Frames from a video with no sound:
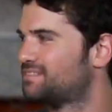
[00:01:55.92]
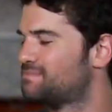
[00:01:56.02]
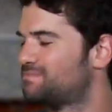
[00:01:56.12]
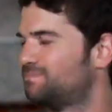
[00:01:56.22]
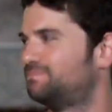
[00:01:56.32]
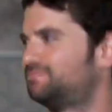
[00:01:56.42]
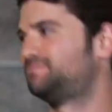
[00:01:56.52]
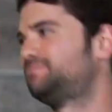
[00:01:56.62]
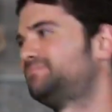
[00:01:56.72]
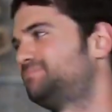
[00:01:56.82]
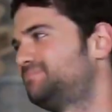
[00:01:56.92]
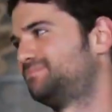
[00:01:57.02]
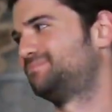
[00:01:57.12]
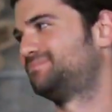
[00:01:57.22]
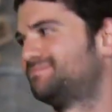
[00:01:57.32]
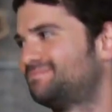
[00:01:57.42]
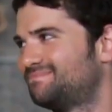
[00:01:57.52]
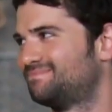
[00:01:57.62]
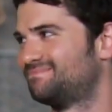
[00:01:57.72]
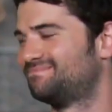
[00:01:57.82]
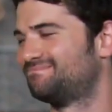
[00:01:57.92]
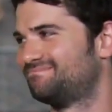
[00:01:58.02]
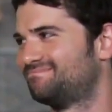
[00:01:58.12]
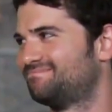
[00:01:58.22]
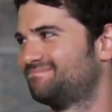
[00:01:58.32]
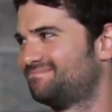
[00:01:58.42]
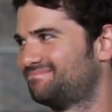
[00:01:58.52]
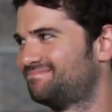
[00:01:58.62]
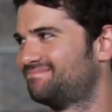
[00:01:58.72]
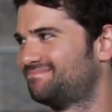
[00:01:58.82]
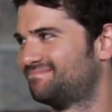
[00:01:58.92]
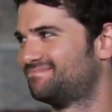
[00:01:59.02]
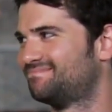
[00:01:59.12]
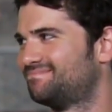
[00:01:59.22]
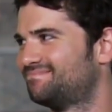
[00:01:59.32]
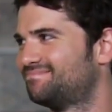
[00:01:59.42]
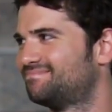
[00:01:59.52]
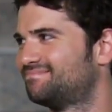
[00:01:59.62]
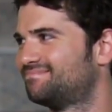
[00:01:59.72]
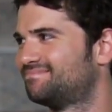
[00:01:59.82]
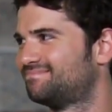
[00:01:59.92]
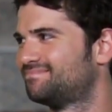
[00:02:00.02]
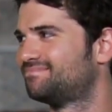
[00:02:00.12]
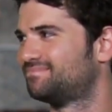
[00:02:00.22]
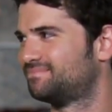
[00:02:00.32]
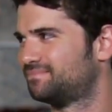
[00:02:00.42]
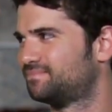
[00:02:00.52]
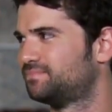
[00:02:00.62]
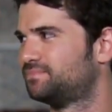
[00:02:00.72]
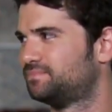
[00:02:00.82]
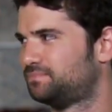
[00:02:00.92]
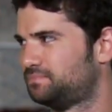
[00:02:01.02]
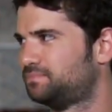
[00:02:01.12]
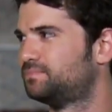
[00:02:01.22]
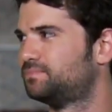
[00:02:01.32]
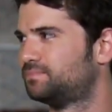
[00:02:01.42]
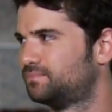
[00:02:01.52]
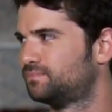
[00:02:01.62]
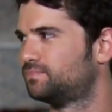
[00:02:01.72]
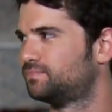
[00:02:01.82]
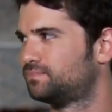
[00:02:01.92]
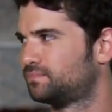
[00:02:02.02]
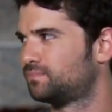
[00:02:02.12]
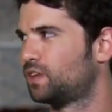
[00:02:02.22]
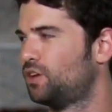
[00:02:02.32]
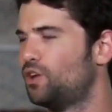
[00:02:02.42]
The person shown says nothing.